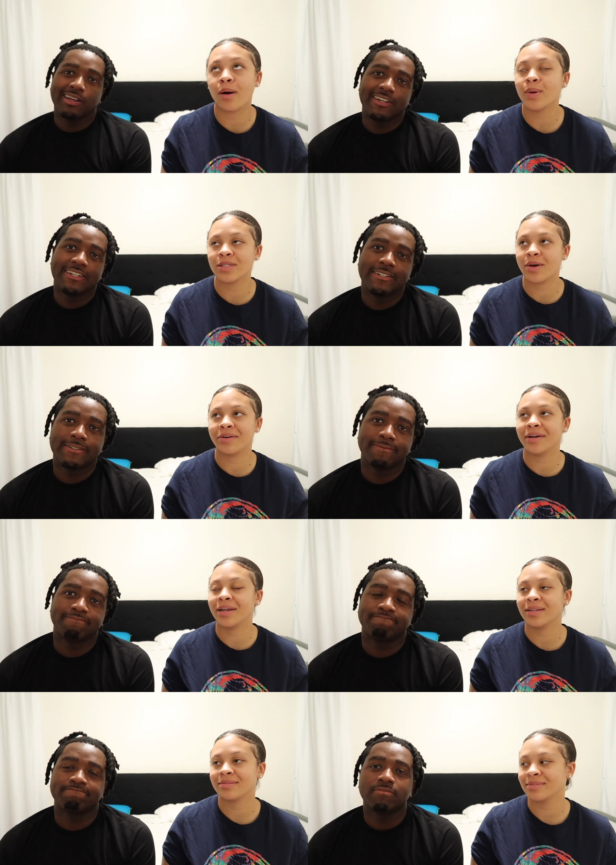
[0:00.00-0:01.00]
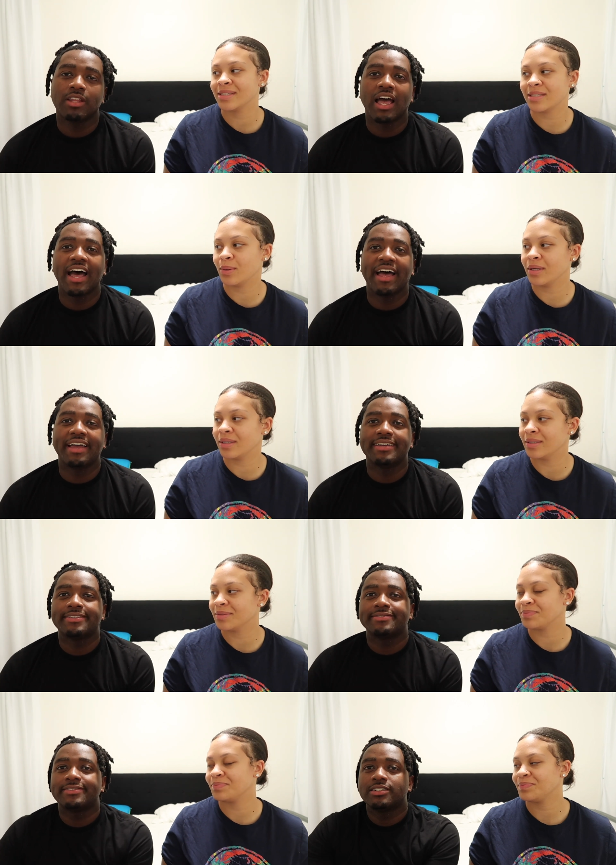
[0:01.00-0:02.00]
Speaker 1: always ordering it. So right.
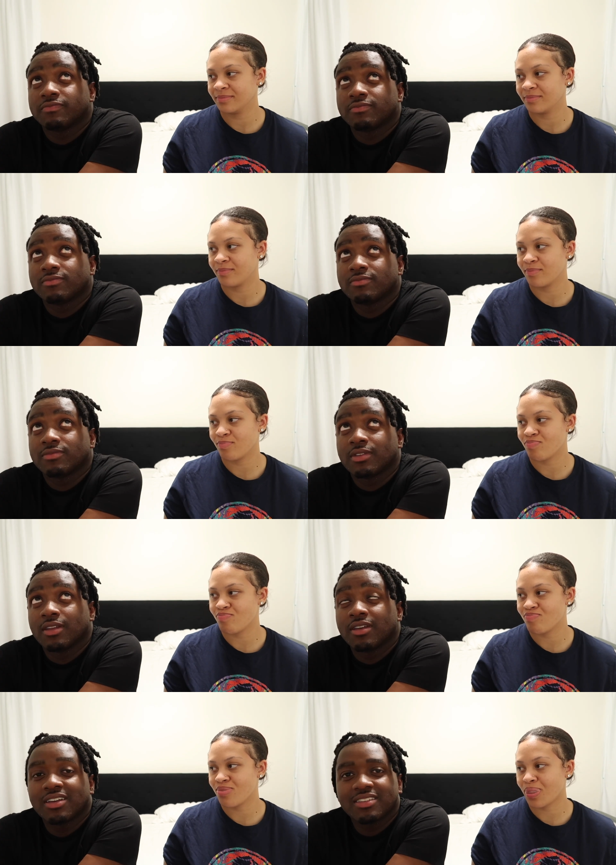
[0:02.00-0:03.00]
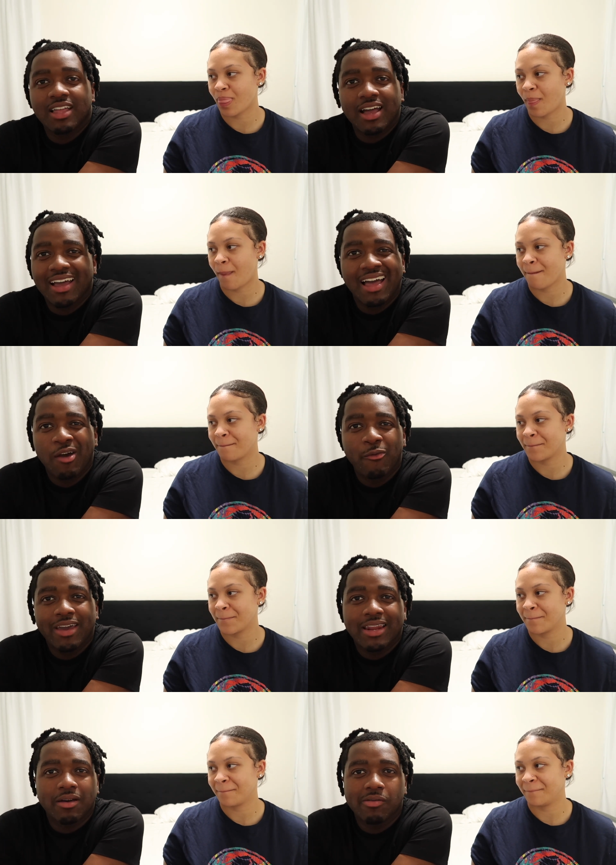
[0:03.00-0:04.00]
Speaker 2: Cause now I got, we gotta
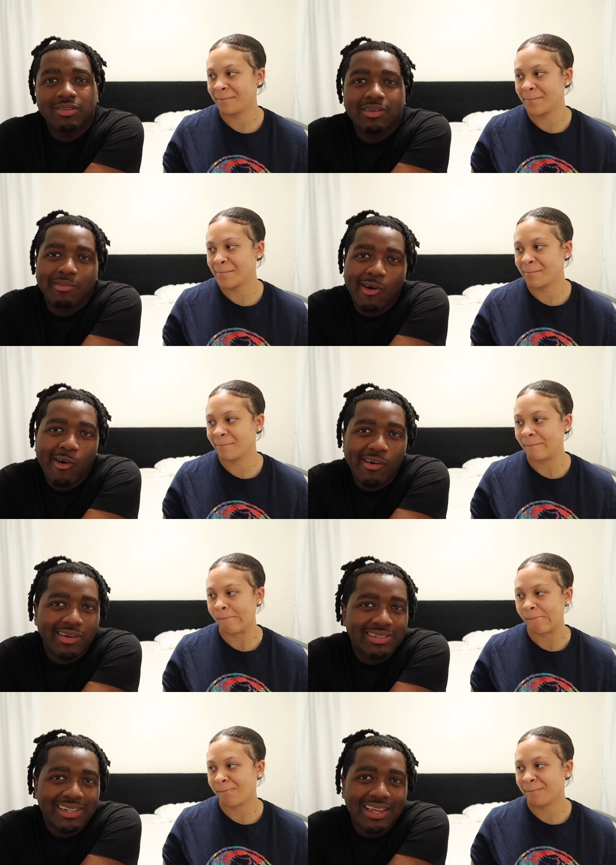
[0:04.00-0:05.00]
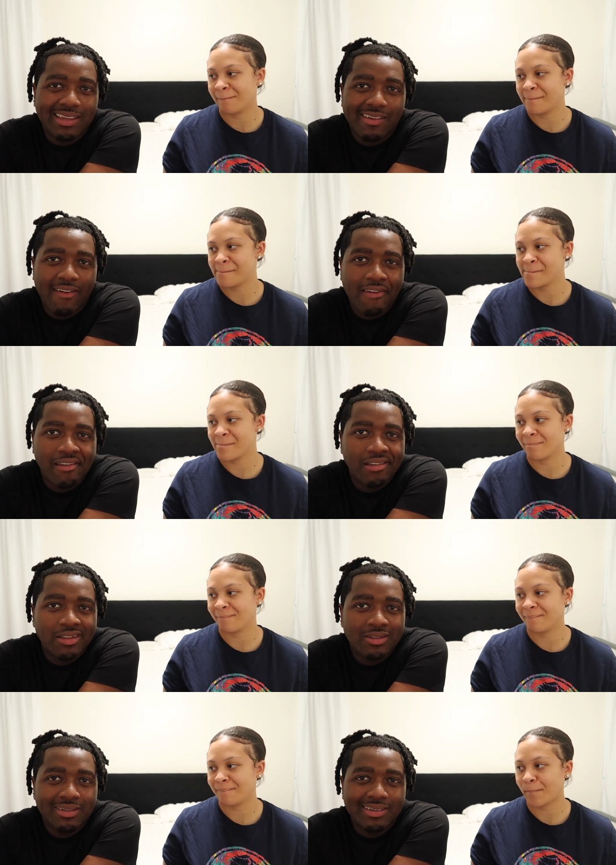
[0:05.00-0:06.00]
come up with something hard. It's like,
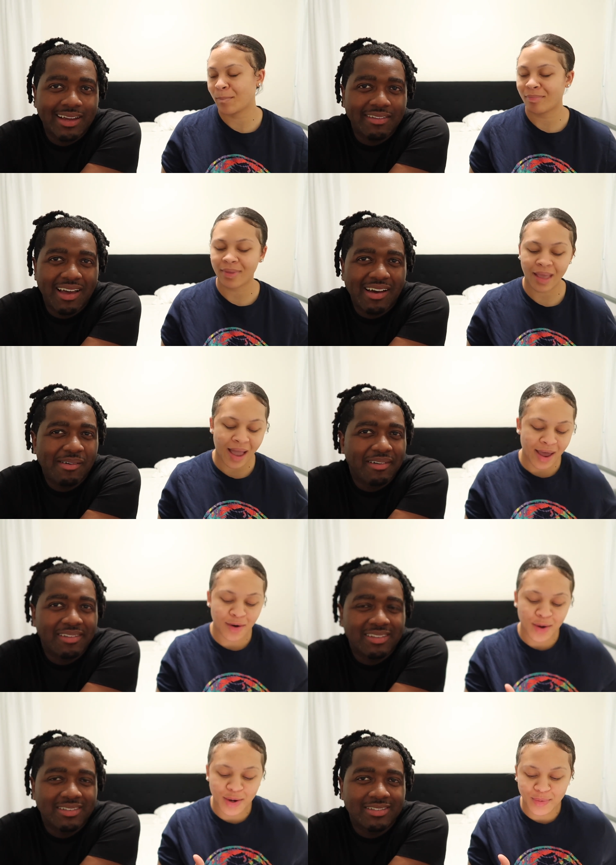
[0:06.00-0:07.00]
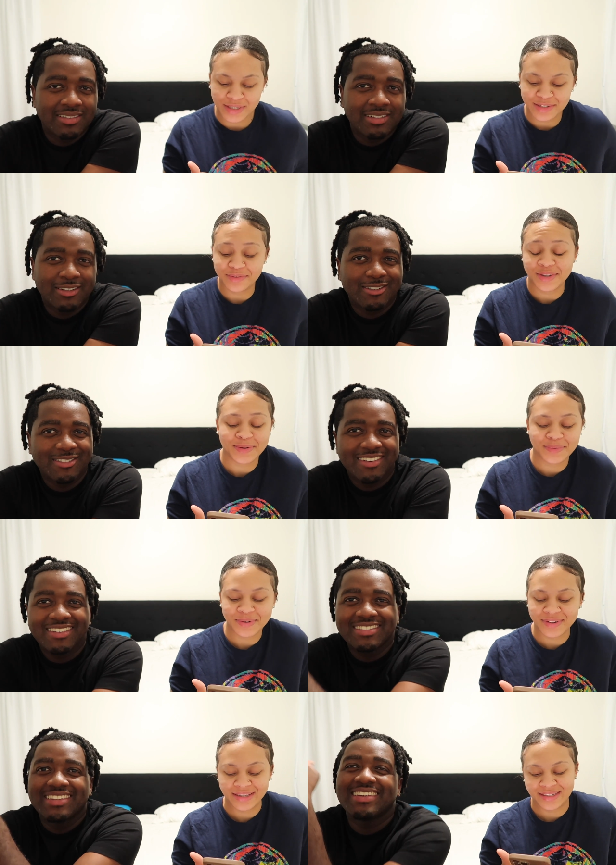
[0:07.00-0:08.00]
I,
Speaker 1: I, I got a hard question for you. You know what I'm
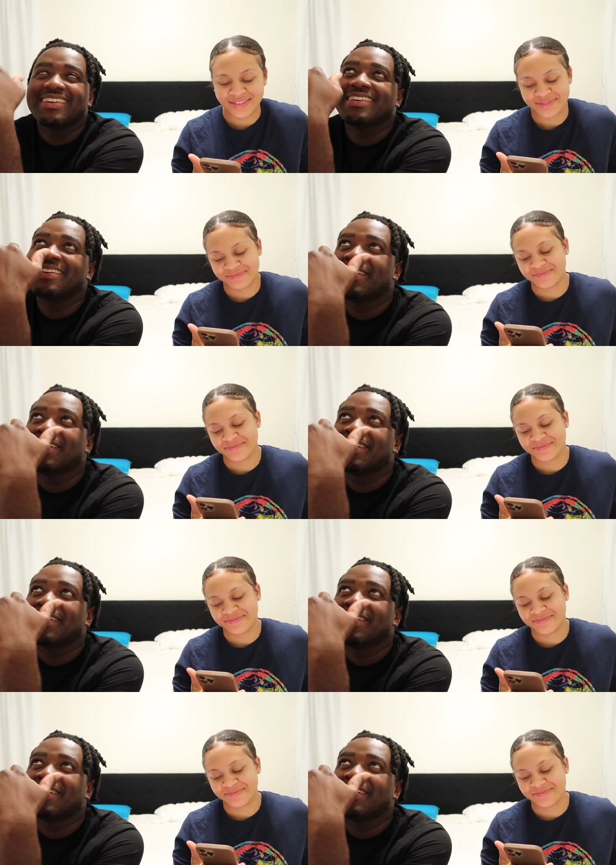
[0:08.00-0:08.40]
saying?